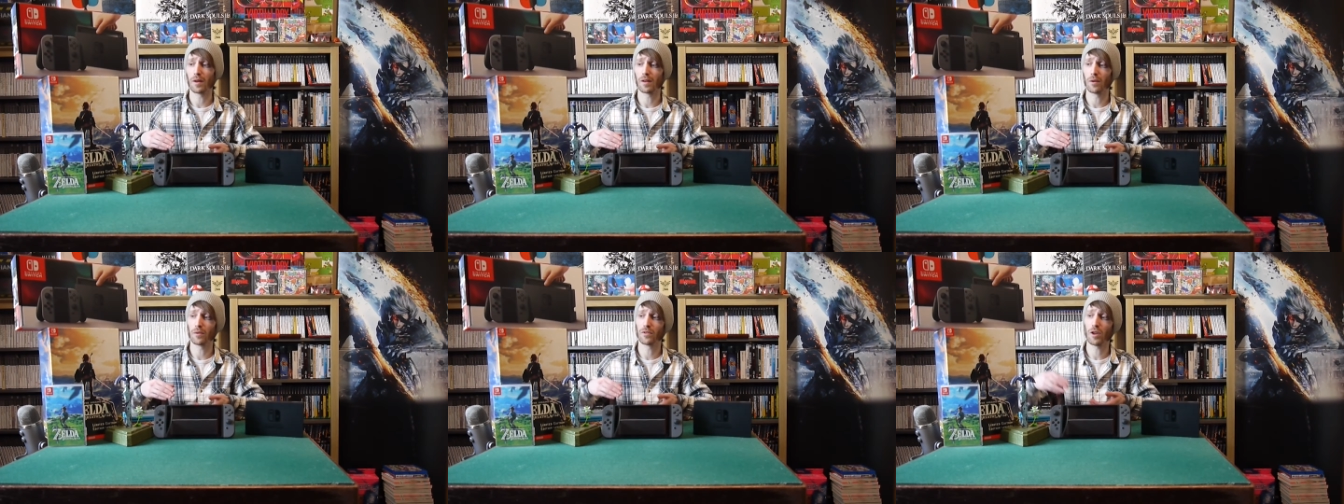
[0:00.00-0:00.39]

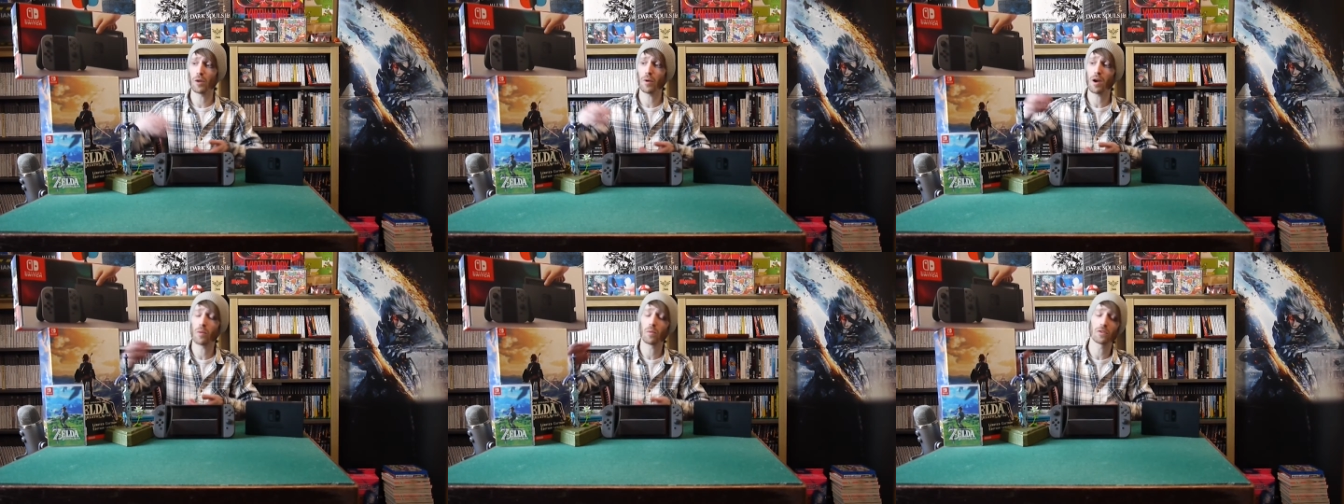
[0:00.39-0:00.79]
There was no
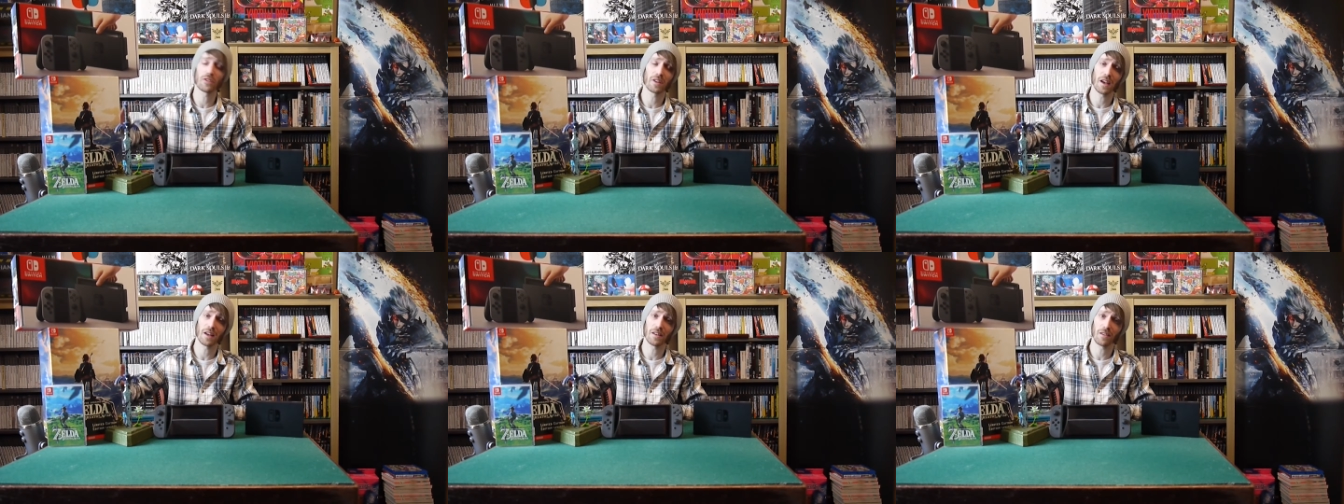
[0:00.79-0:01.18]
way I
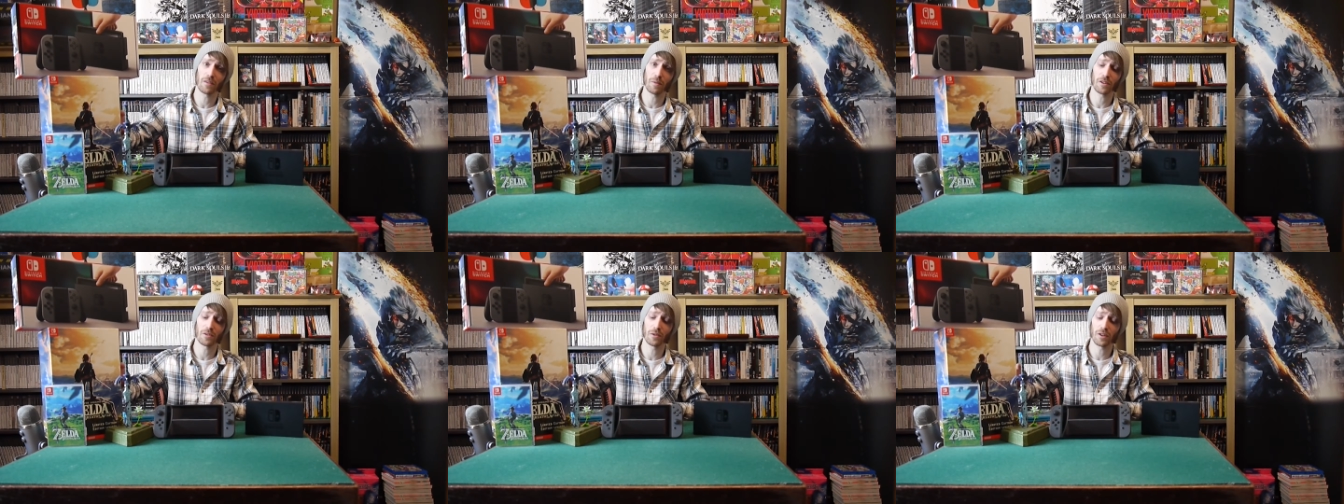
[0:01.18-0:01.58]
wasn't getting the
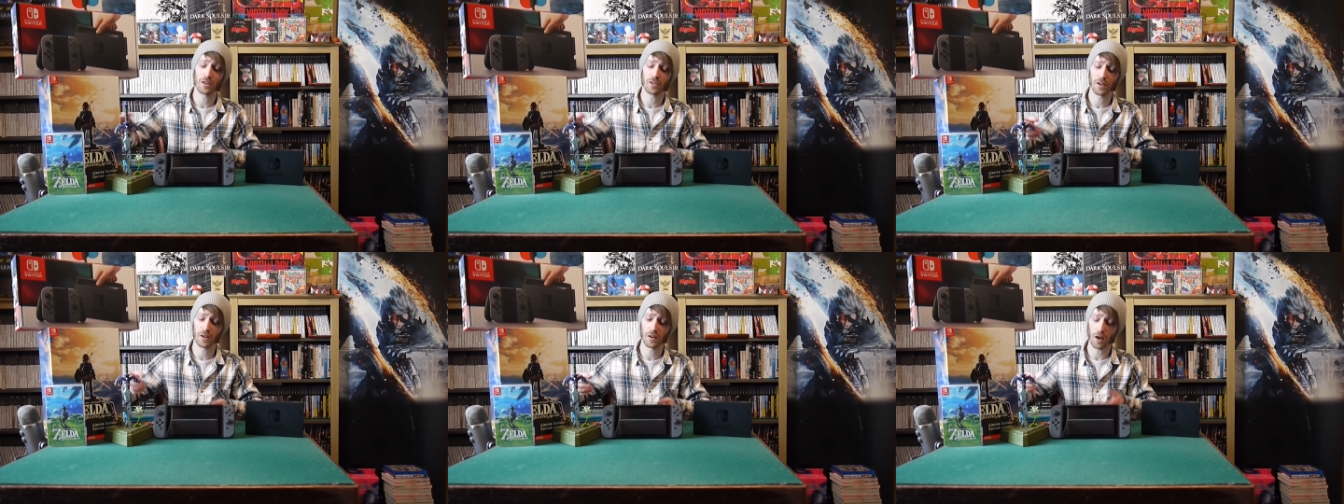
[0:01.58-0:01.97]
special
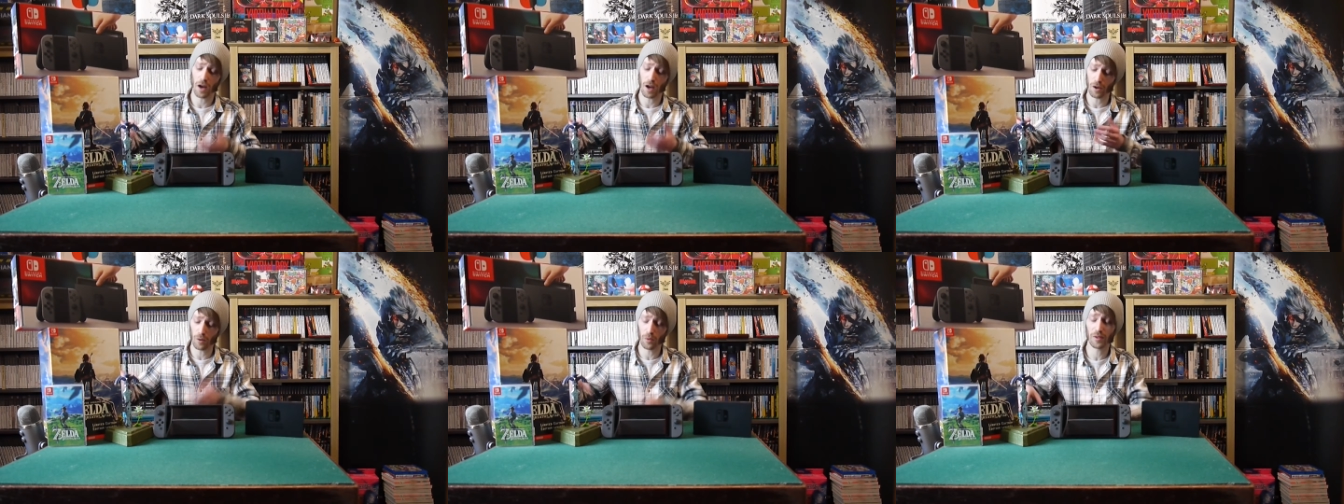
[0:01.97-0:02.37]
edition.
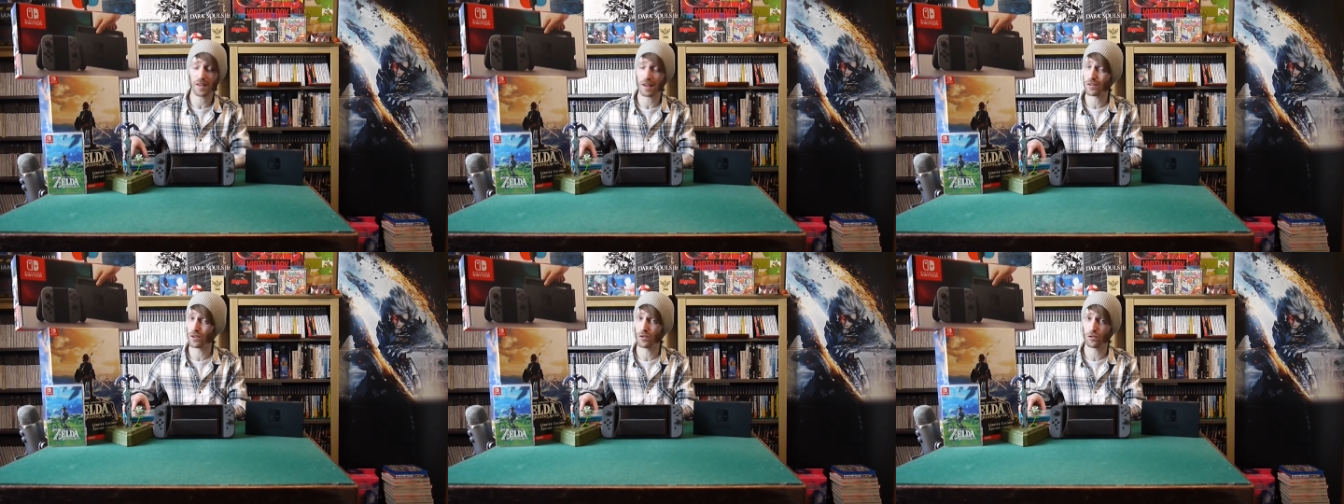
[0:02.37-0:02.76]
I always
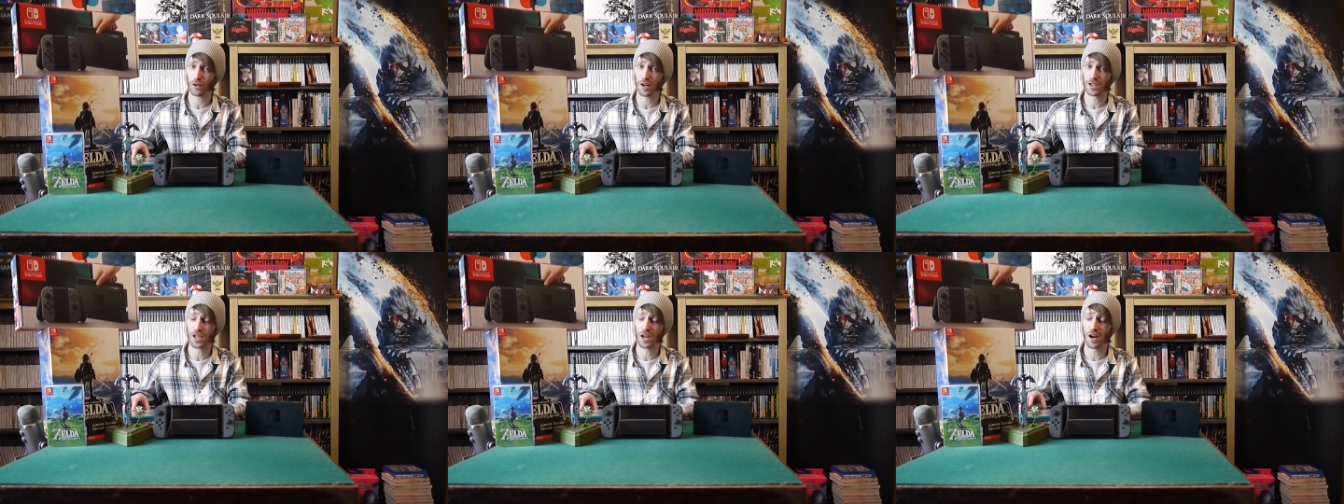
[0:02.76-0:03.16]
get 2
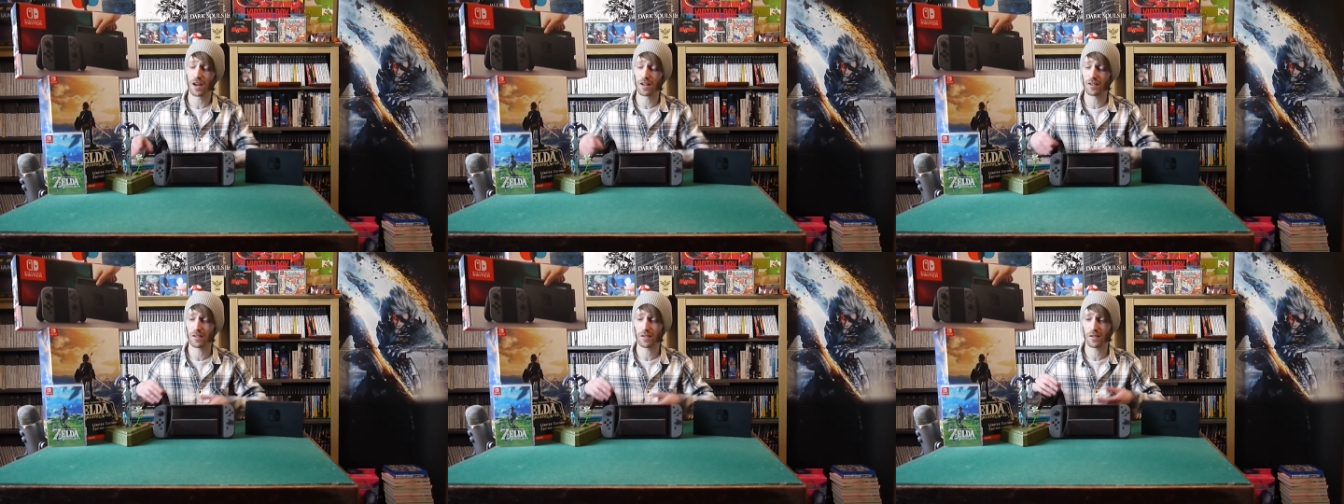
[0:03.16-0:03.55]
strategy
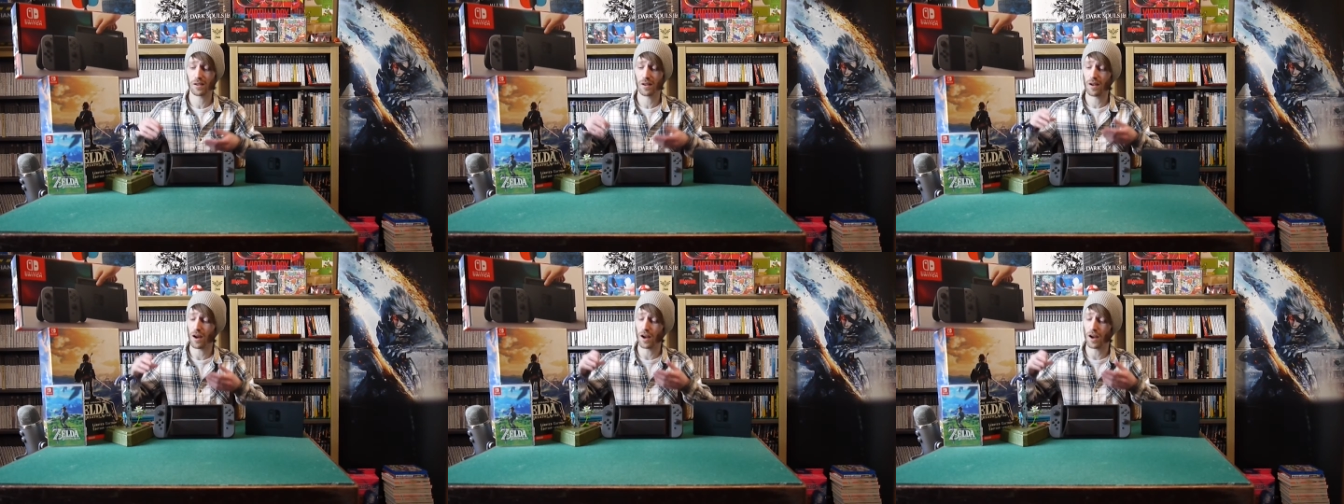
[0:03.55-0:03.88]
guides.